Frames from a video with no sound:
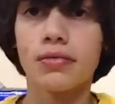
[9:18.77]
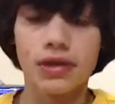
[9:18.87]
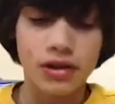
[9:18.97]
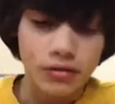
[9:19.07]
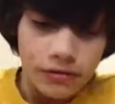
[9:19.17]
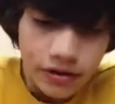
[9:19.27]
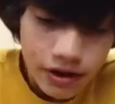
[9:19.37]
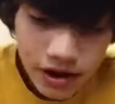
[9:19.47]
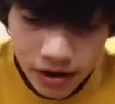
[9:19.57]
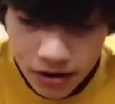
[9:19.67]
Put that over
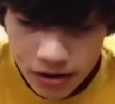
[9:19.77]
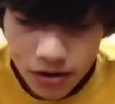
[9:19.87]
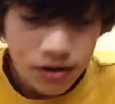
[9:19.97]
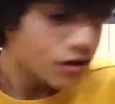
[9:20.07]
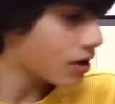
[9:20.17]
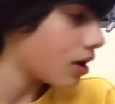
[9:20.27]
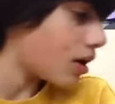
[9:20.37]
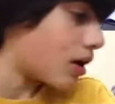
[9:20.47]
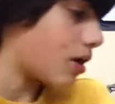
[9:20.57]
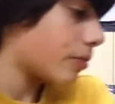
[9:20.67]
there.
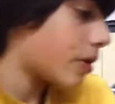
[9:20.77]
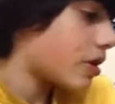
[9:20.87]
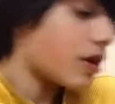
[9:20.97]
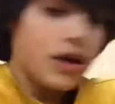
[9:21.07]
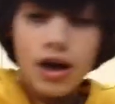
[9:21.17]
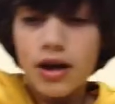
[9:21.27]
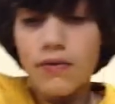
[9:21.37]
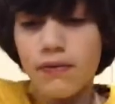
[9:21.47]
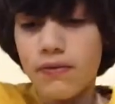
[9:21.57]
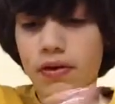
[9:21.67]
Um, get the knife.